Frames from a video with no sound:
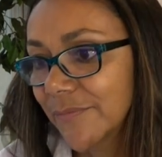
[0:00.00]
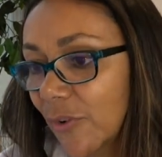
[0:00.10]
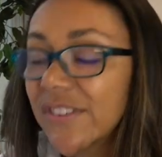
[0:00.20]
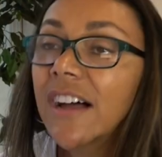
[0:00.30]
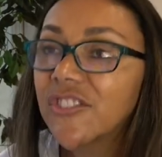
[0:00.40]

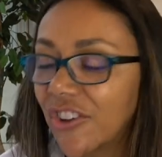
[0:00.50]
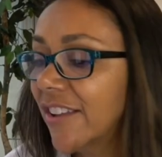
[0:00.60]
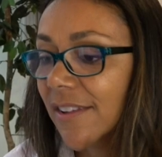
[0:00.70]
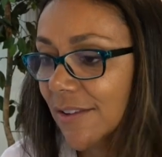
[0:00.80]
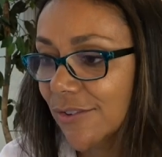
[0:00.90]
Or
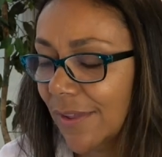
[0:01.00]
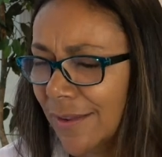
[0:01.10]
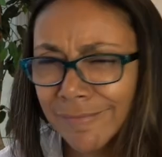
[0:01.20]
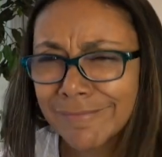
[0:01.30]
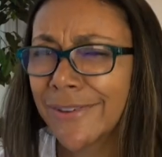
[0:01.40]
Chante, you
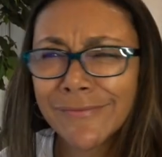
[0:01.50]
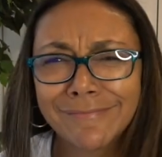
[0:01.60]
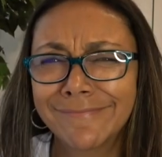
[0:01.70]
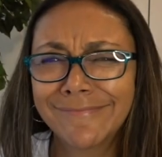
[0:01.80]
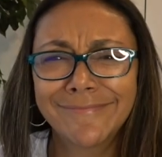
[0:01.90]
stay.
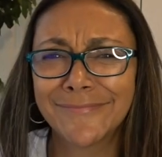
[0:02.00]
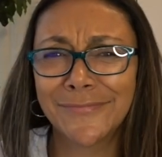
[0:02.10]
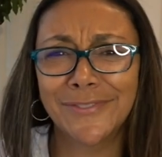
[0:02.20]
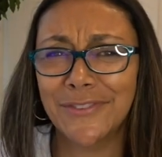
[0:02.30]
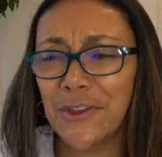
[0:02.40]

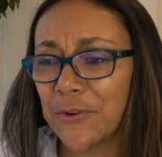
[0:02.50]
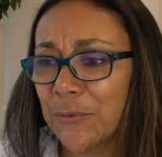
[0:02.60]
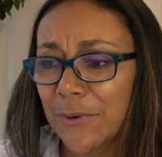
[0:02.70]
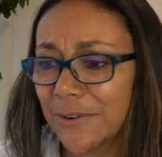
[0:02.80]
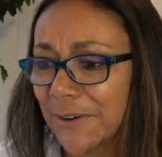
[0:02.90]
You're
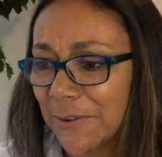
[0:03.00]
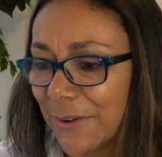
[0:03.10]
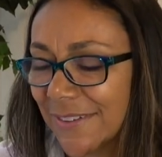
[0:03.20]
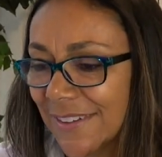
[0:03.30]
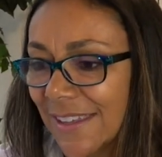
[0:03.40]
the winner. No,
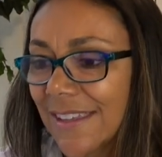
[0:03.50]
I said that.